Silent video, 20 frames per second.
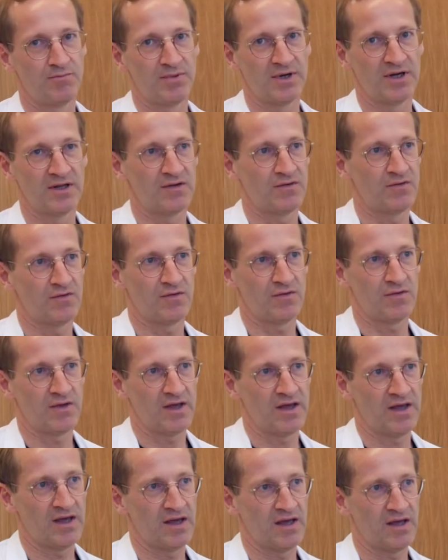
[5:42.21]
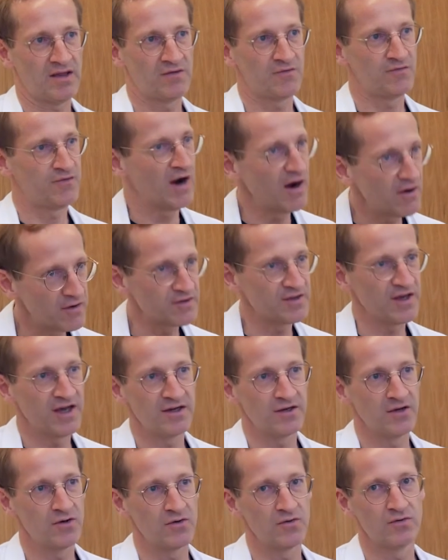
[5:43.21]
But as far as
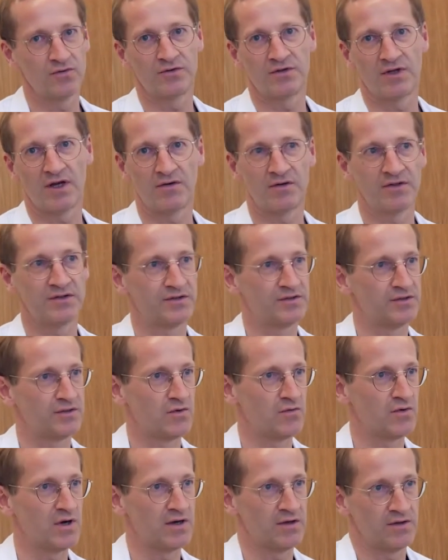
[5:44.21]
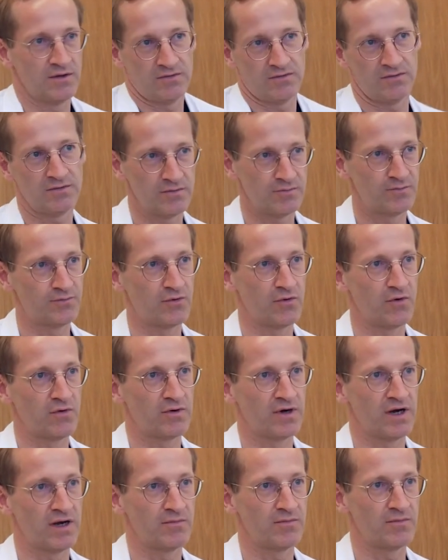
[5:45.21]
I know, there is no other
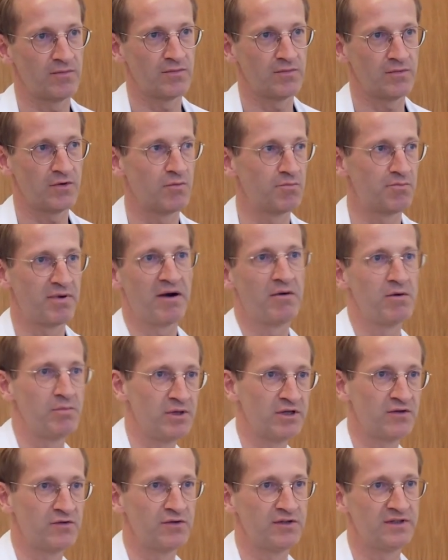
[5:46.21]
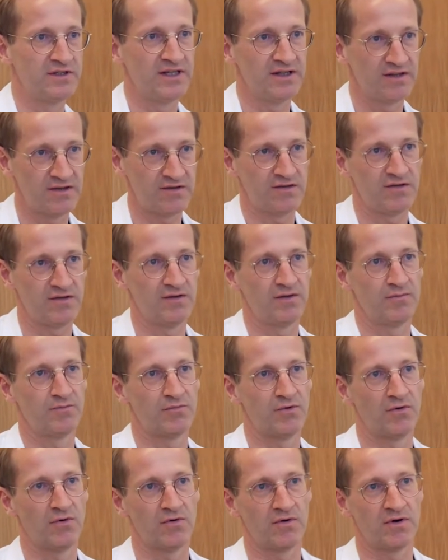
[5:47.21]
program comparable to this
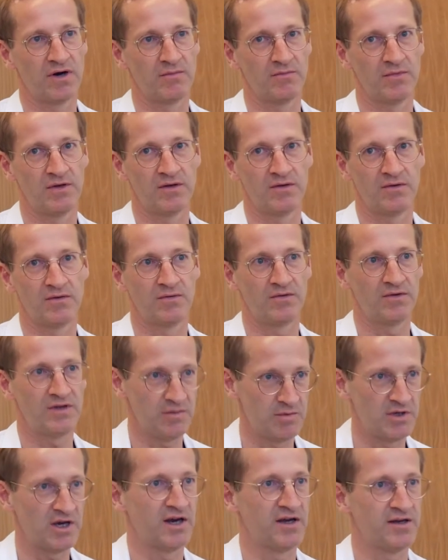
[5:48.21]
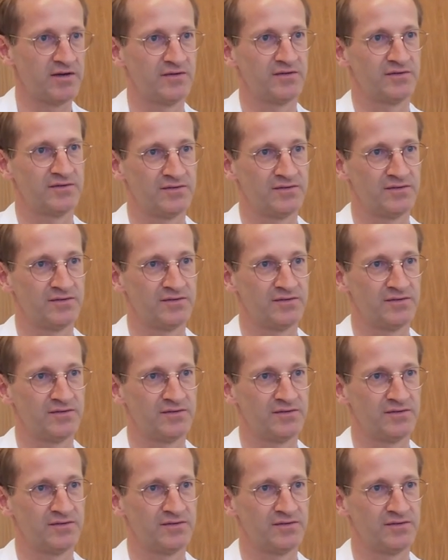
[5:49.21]
program in TBI.